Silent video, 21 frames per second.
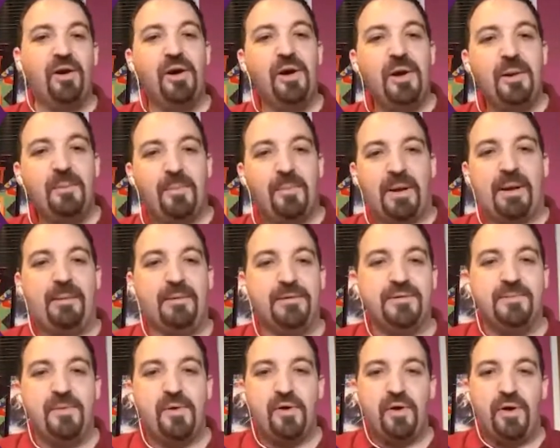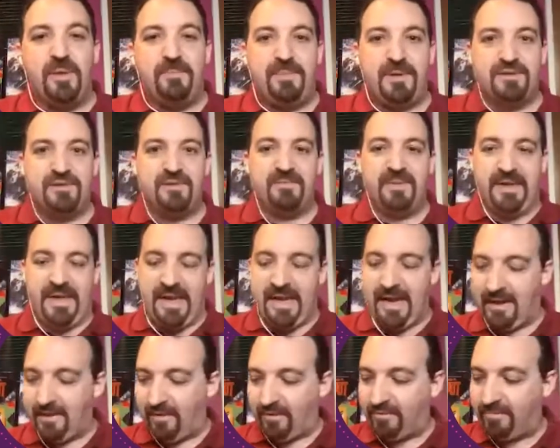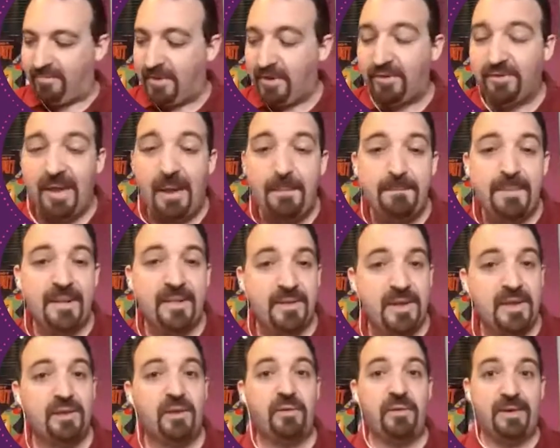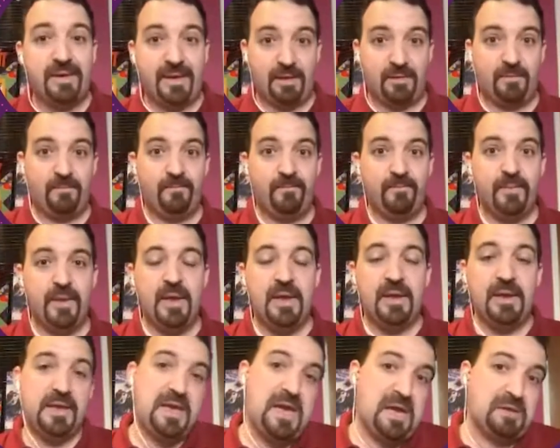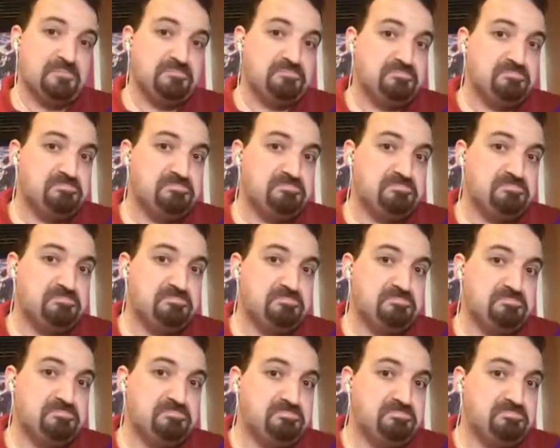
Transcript: we will put some Mexican pesos here, but you are losing money. Who